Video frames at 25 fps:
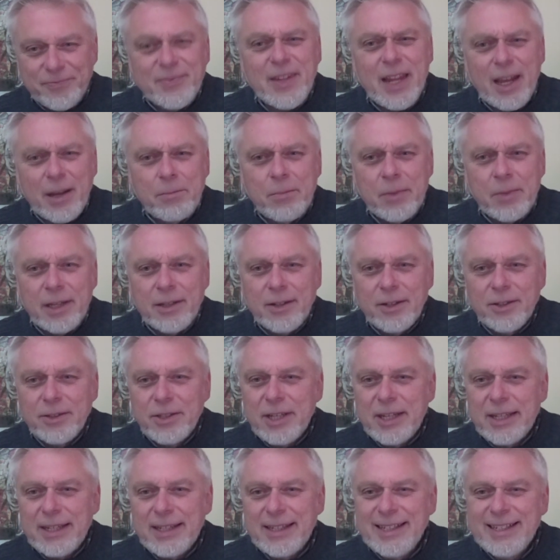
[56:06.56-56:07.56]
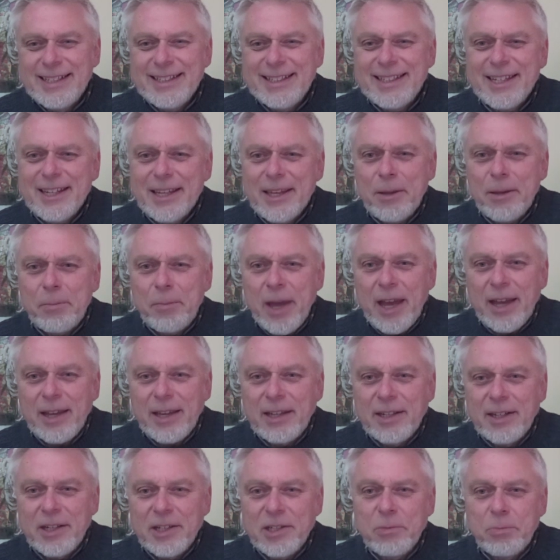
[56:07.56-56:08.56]
I'm eager to get
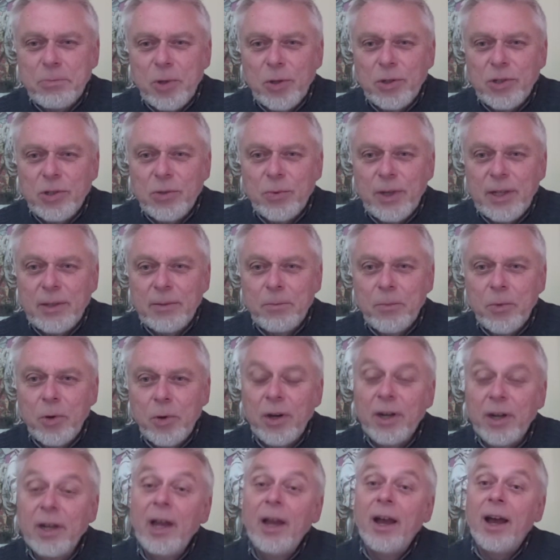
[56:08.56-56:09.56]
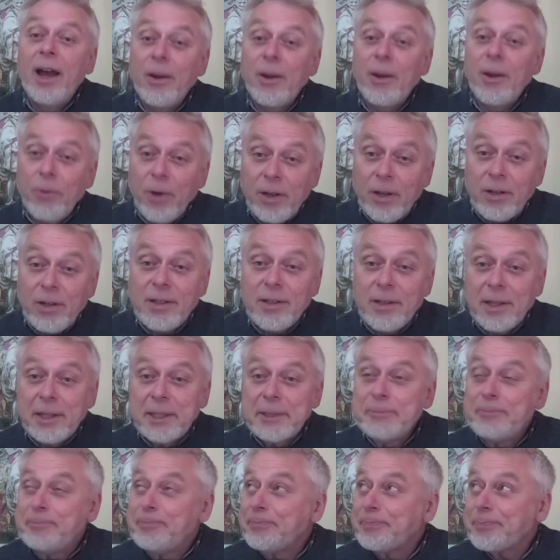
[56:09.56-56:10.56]
back and explore Sweden more.
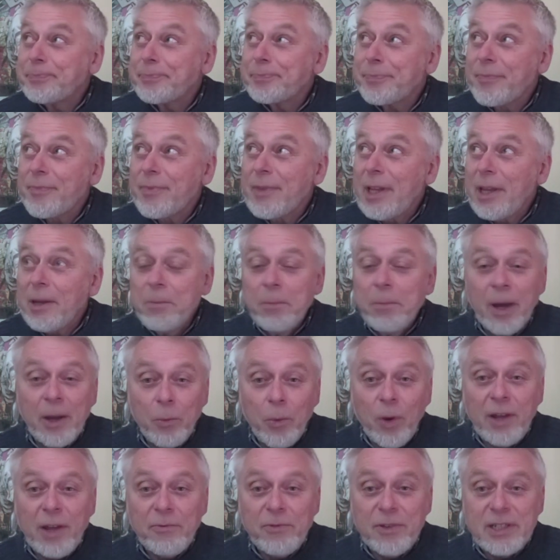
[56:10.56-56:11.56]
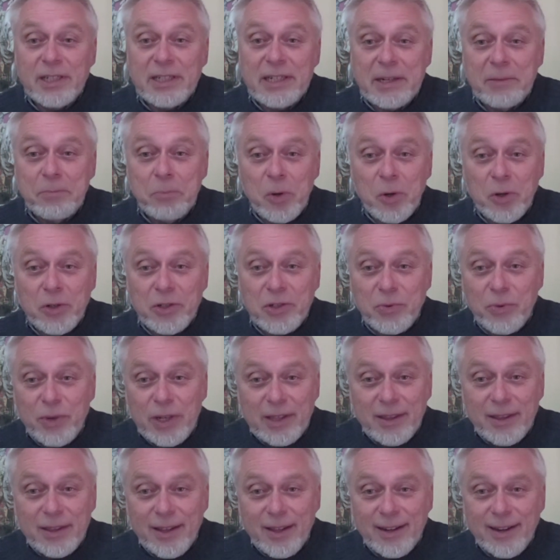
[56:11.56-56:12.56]
Ironically, my wife has seen more
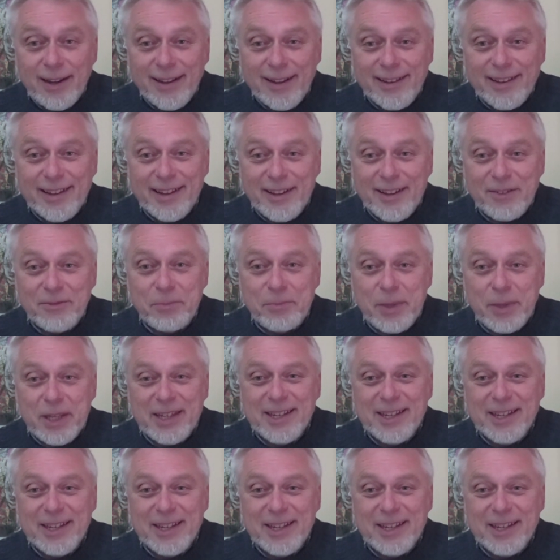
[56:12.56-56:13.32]
Sweden than I have because